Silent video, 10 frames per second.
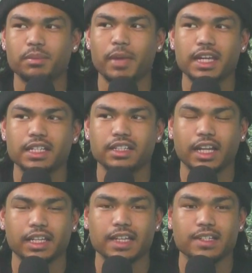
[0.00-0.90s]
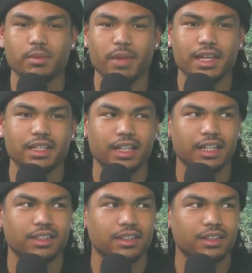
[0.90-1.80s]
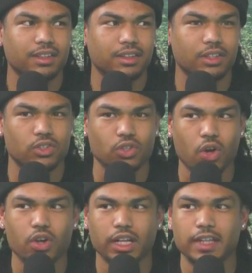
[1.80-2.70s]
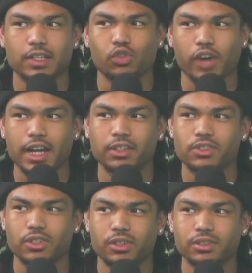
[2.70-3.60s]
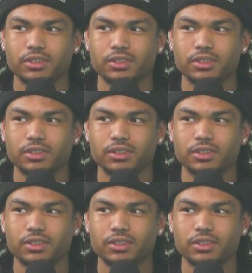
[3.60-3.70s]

making like the song? Like, is it writing the song?